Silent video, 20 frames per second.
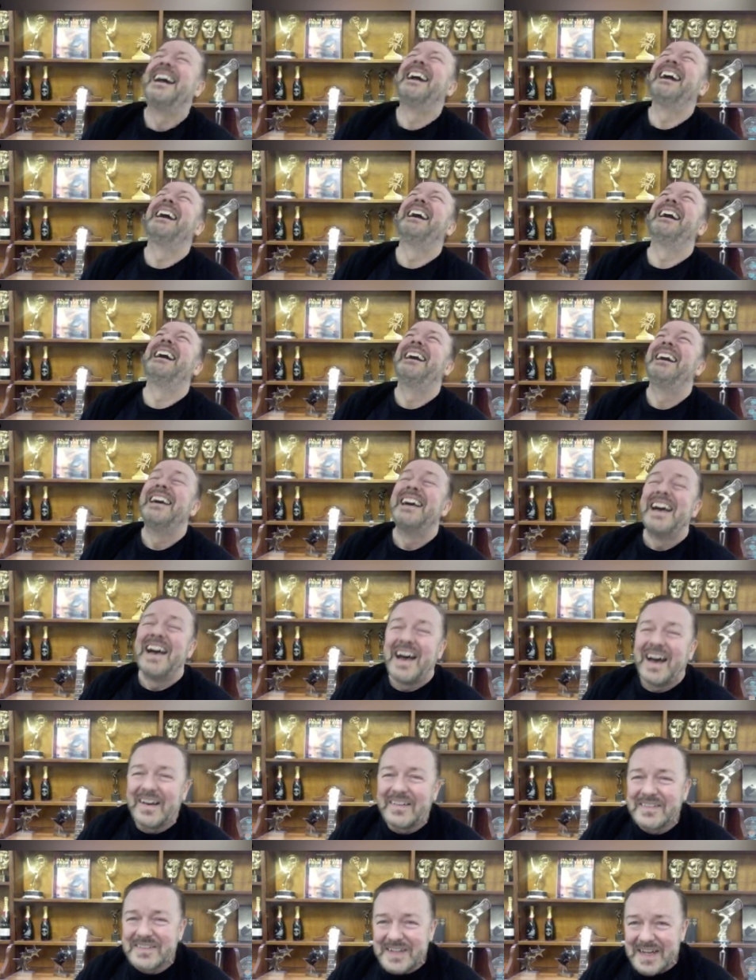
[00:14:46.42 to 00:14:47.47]

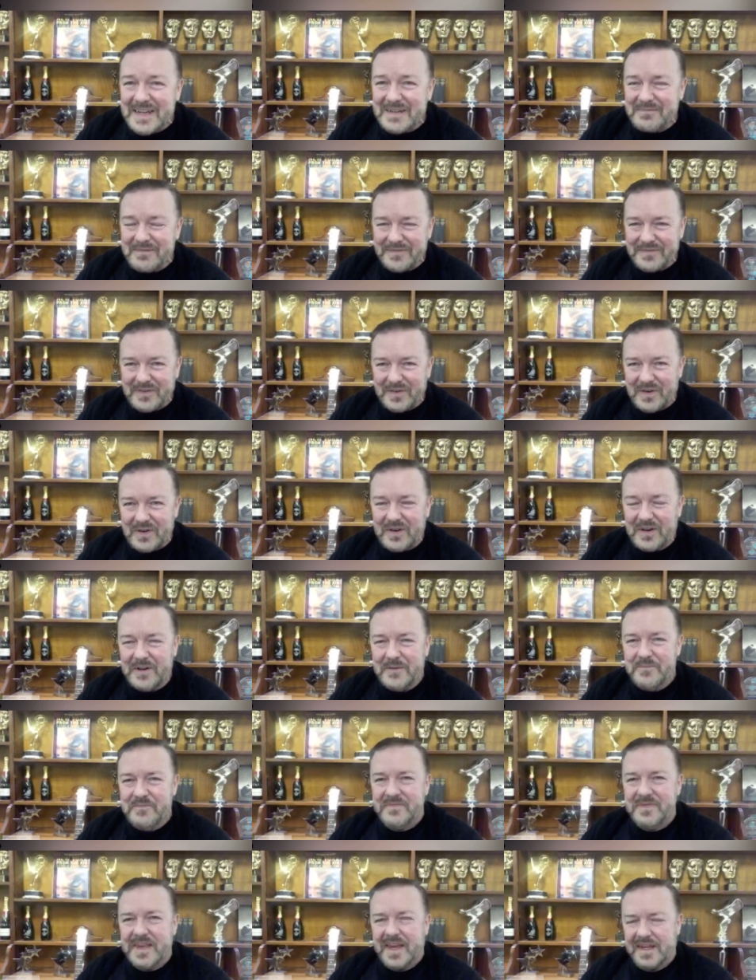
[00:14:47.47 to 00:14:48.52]
I've said it before,
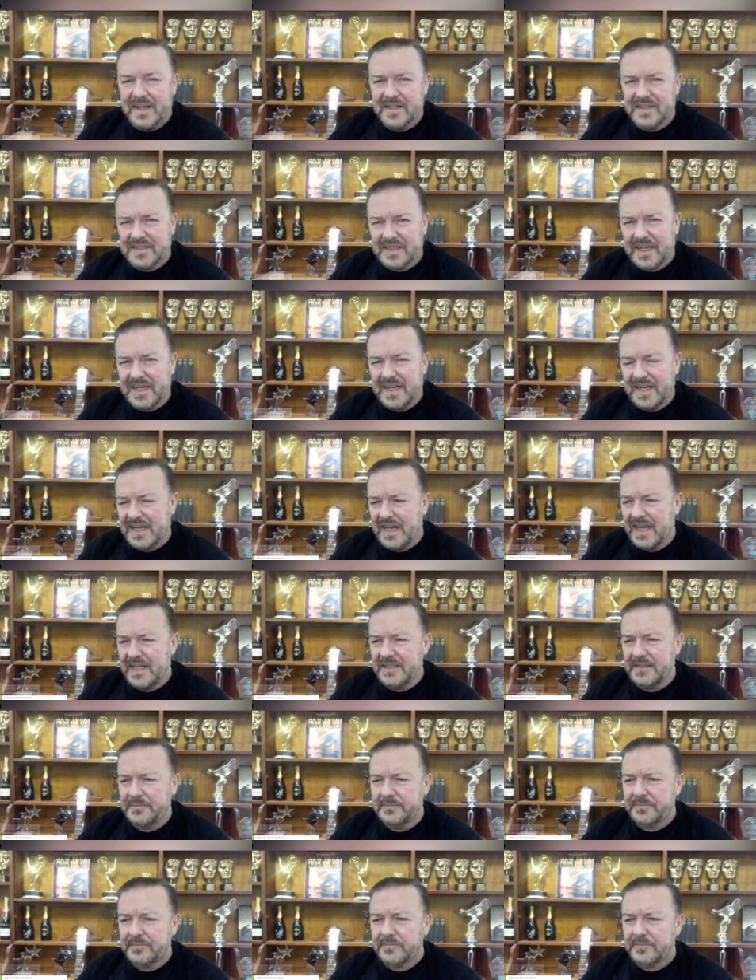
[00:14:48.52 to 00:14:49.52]
and I'll say it again.